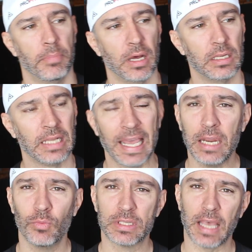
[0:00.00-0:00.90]
But
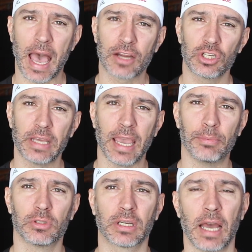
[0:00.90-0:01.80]
Lane was actually
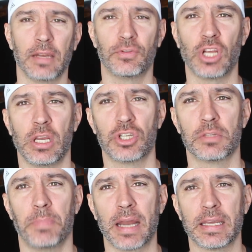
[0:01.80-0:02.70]
able to kind of change
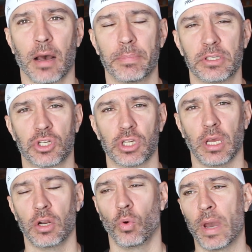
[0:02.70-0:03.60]
his body composition
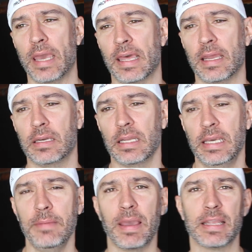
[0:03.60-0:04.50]
in a way that
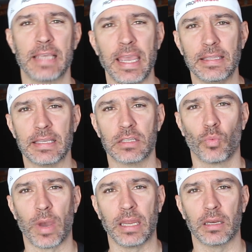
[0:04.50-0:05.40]
he maintains his
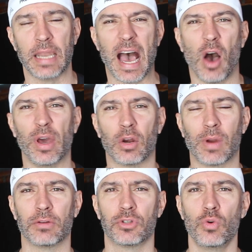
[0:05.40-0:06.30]
weight now at
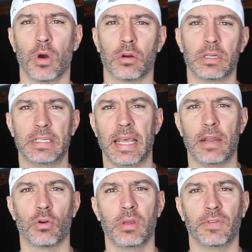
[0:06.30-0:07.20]
around
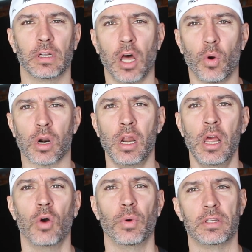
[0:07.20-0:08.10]
210 or even lower
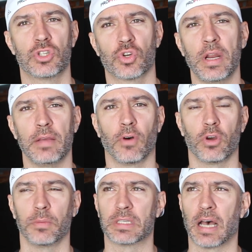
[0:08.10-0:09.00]
when his training
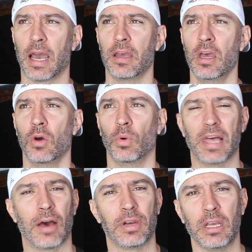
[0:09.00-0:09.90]
volume is high,
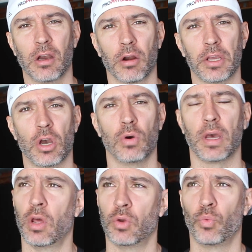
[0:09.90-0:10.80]
without any
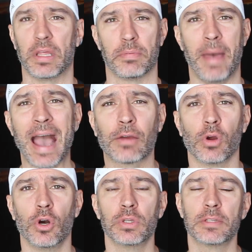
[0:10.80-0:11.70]
cardio and with
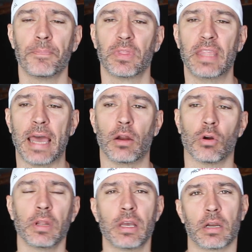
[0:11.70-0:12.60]
macros that
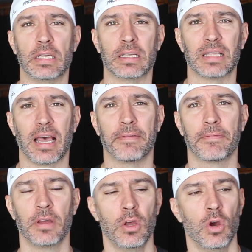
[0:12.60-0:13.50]
early on in his
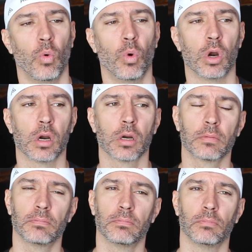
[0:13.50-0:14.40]
life
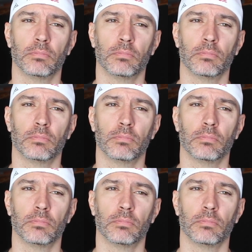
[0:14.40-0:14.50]
would